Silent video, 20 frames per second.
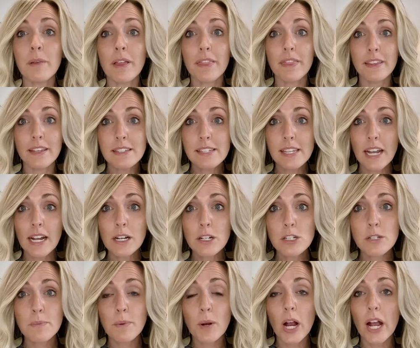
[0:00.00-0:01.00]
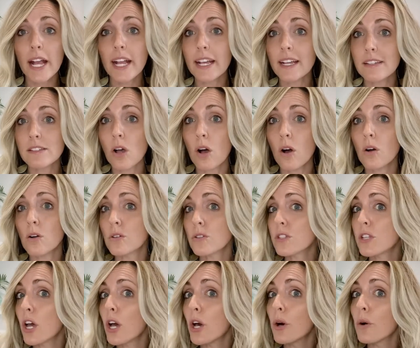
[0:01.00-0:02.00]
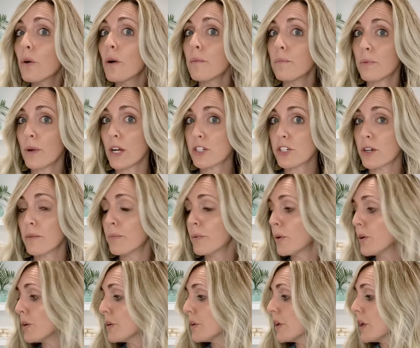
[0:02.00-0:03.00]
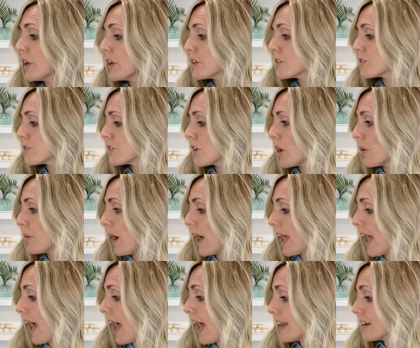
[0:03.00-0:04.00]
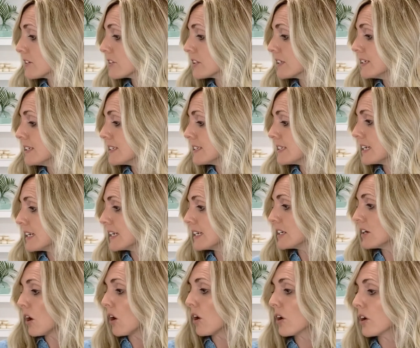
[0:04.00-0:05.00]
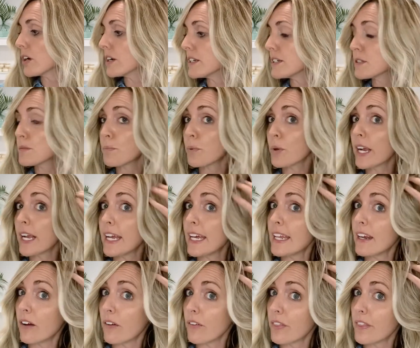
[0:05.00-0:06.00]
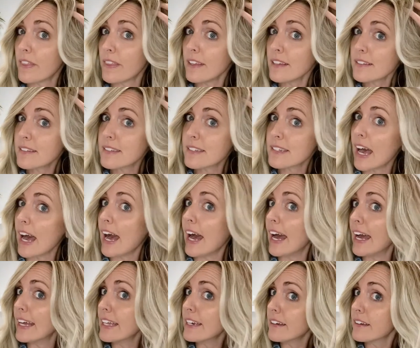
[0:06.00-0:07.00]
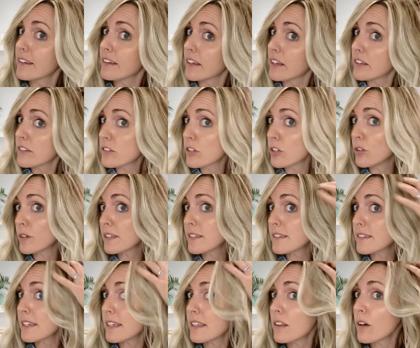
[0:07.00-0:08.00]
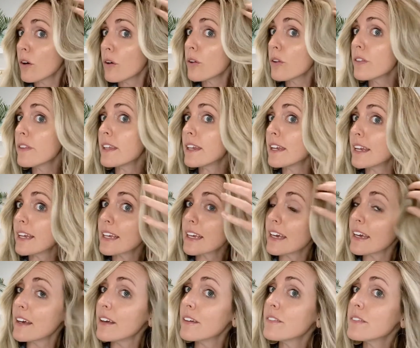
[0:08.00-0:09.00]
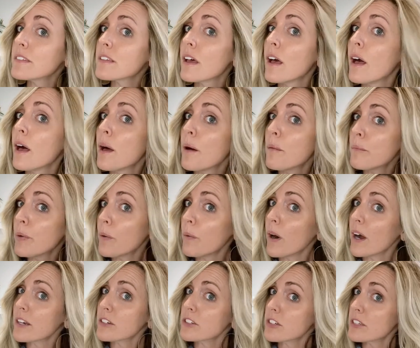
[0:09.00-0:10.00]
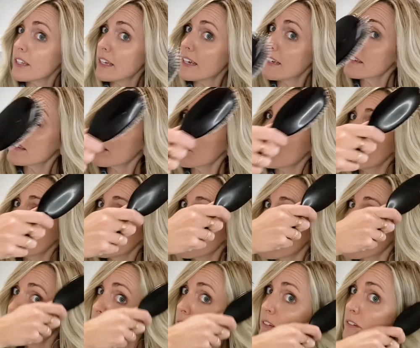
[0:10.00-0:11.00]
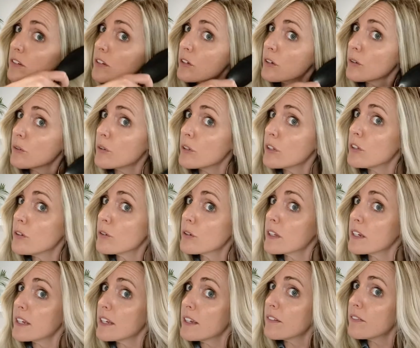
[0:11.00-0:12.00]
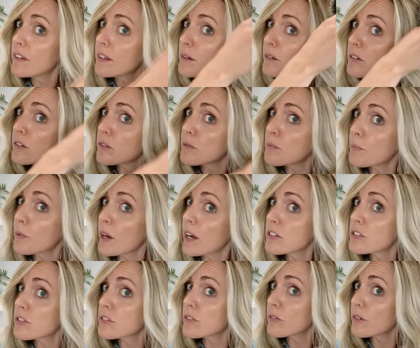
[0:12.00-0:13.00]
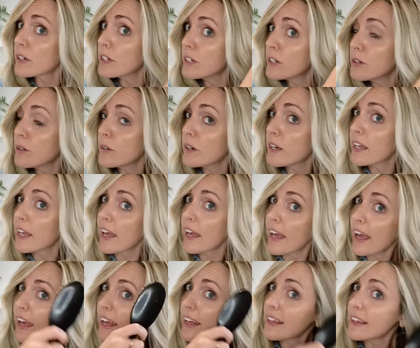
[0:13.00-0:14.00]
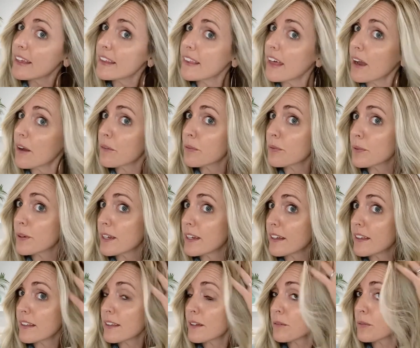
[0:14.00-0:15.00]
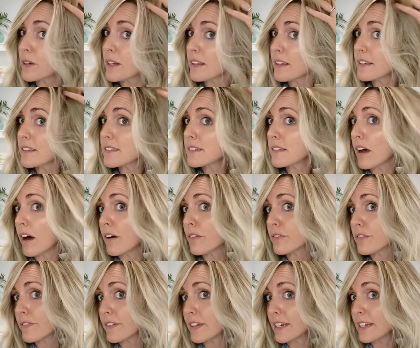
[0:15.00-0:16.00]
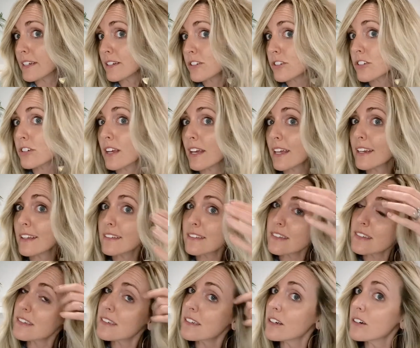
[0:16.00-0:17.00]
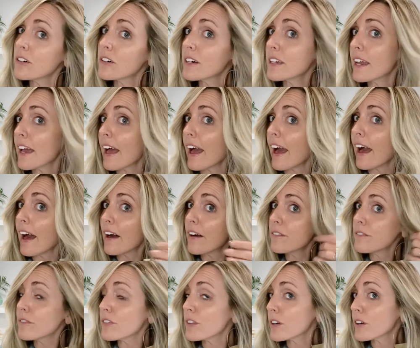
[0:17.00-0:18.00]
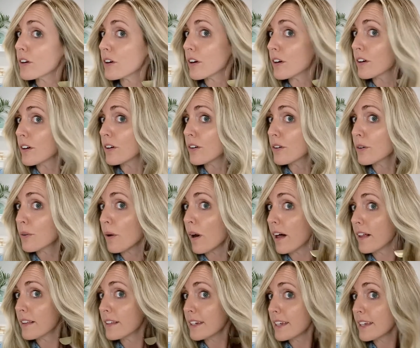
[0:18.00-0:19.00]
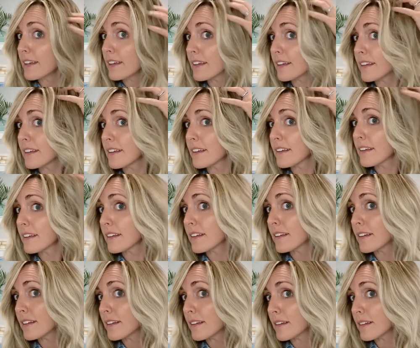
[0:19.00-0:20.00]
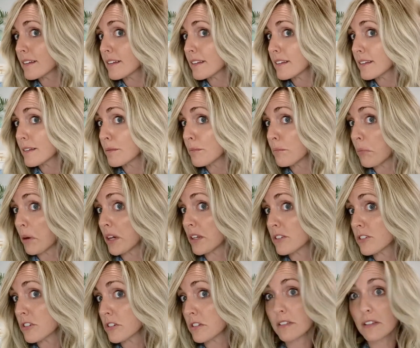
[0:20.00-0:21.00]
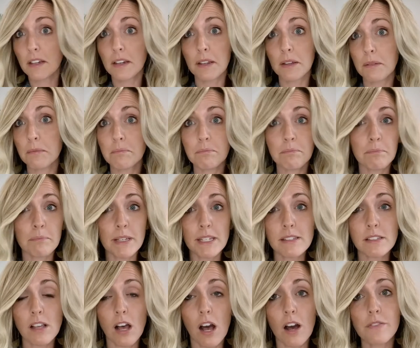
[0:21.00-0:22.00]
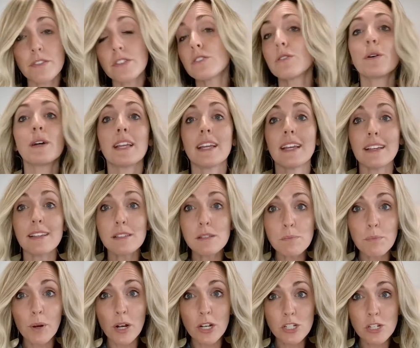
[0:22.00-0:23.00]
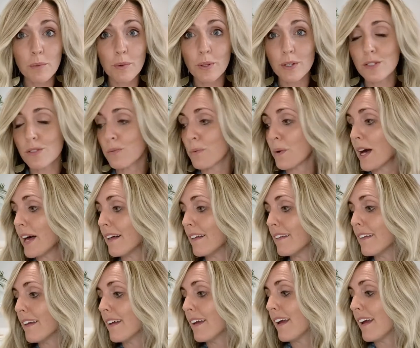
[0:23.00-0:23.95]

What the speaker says: This hairspray is also brushable. So I actually did already spray it on this side so you can see the hold that it gives, but watch this. If you wanted to, you could even just brush through and get that really, really soft finish, and it's still gonna have the curl quality, but it's just gonna be soft. So it is brushable as well.